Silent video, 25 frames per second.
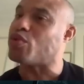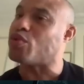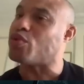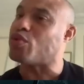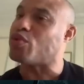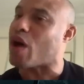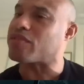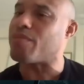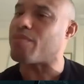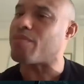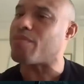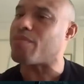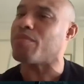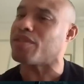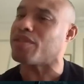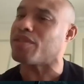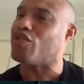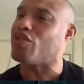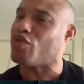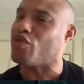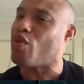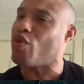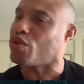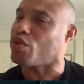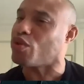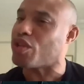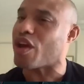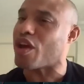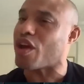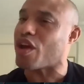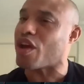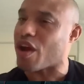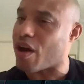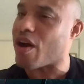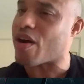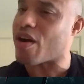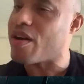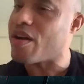friends who ducked him, but they, you
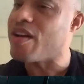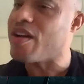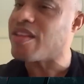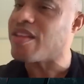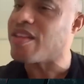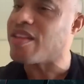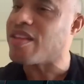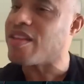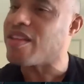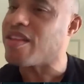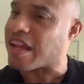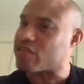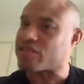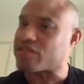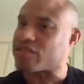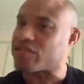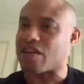know who they are?